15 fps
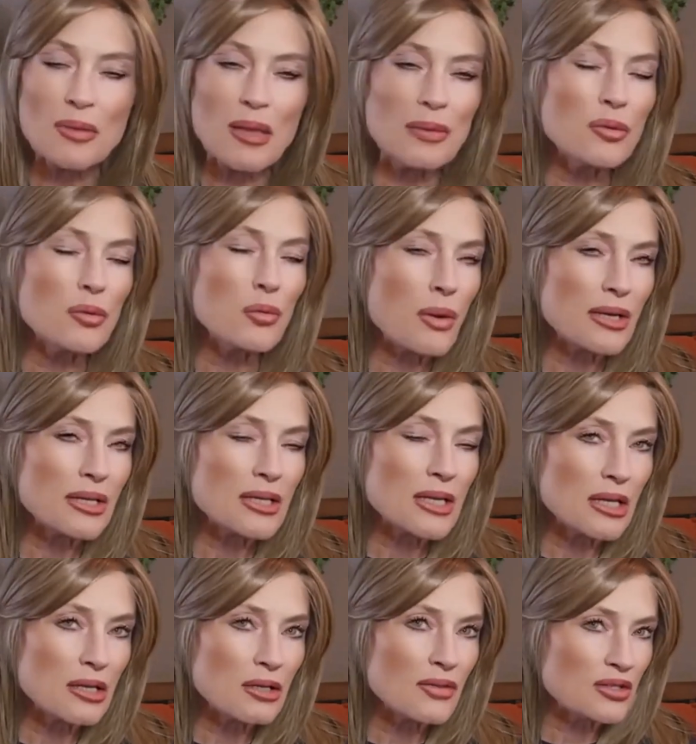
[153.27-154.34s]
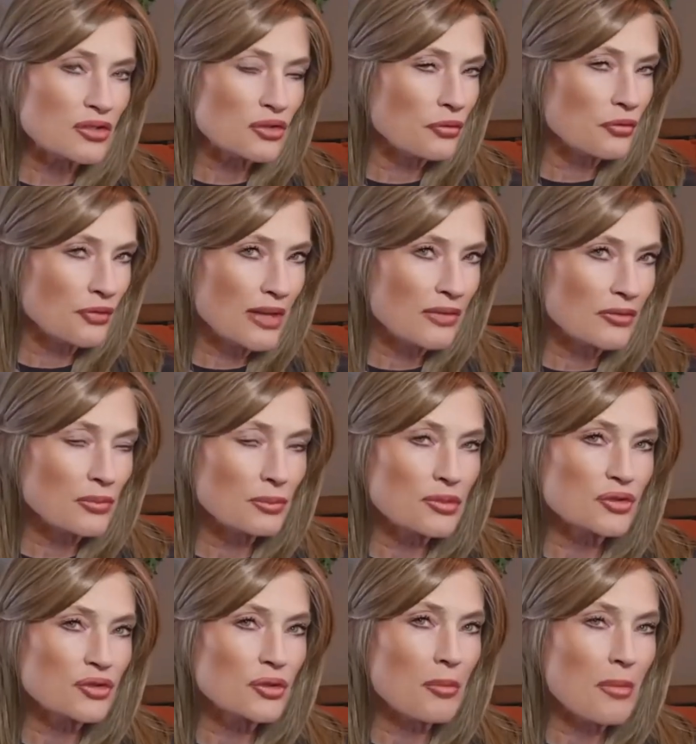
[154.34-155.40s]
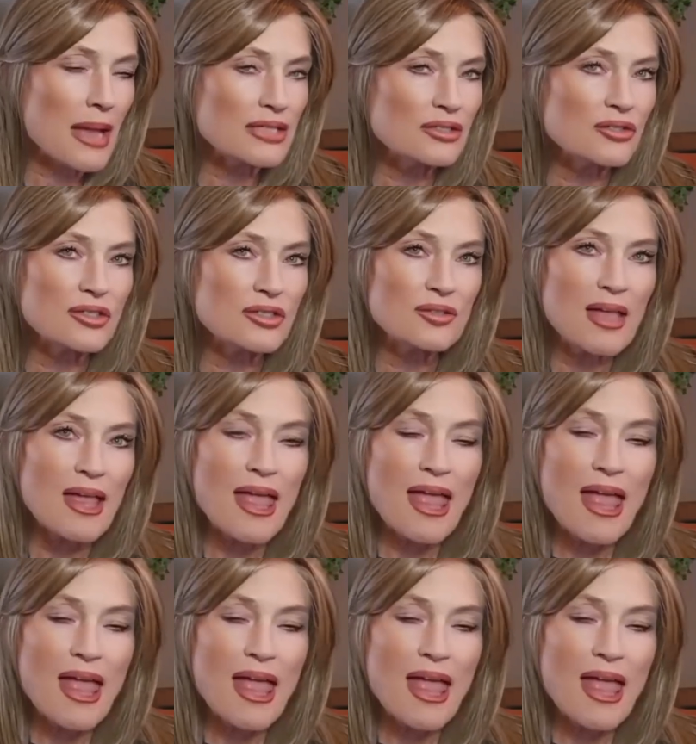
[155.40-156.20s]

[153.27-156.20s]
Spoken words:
There may be one color that's your favorite, but you might just